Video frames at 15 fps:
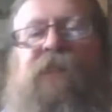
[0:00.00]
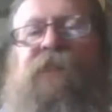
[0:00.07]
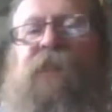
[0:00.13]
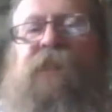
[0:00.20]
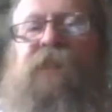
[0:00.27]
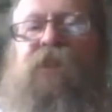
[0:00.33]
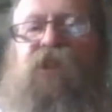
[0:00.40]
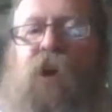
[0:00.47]
this
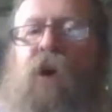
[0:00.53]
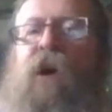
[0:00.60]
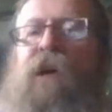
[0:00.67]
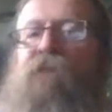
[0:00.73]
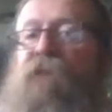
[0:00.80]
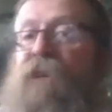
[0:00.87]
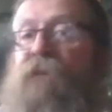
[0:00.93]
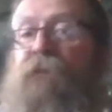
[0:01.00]

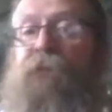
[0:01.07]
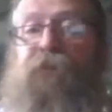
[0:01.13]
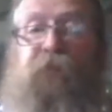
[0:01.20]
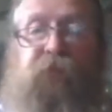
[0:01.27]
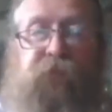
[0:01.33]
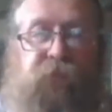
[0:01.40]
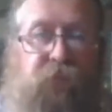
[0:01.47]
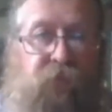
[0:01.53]
entire realm,
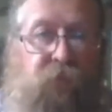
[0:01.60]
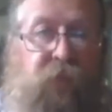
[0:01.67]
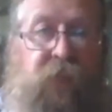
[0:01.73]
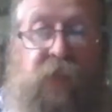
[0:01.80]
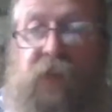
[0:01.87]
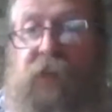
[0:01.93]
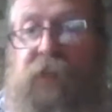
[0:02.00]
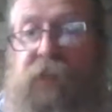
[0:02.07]

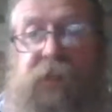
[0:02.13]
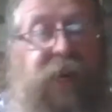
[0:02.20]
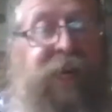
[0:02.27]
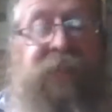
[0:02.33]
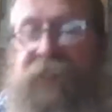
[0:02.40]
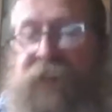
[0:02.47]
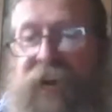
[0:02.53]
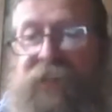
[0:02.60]

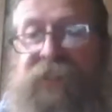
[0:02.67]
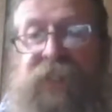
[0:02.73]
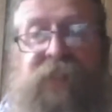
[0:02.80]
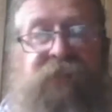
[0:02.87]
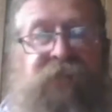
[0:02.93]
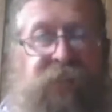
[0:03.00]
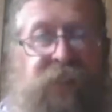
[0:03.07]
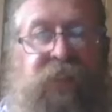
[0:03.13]

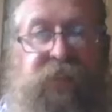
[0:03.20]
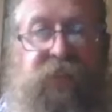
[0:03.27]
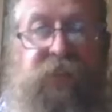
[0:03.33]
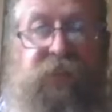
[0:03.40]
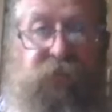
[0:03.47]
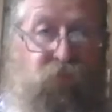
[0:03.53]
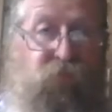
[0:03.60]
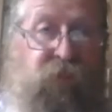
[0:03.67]
Antarctica is
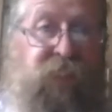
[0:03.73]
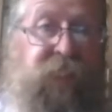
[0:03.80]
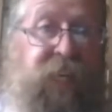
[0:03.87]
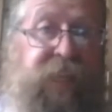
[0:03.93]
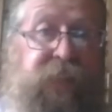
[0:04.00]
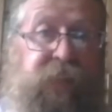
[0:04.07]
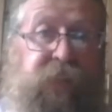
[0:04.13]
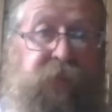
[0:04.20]
the
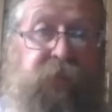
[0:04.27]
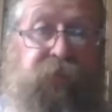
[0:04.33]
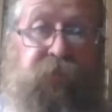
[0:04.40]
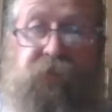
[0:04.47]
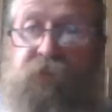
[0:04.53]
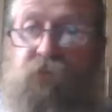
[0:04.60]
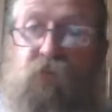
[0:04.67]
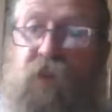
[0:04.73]
edge.
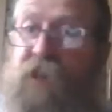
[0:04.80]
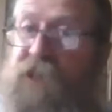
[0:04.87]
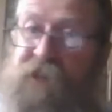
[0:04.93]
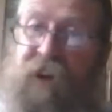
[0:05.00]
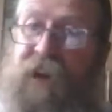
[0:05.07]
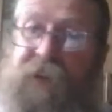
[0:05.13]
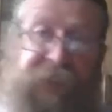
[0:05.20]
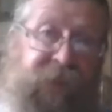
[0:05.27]

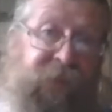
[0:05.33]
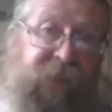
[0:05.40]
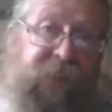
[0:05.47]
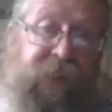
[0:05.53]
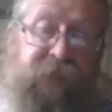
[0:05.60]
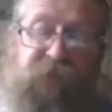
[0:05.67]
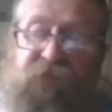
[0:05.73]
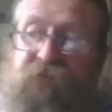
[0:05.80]
There are no
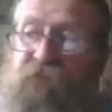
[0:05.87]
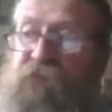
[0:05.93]
other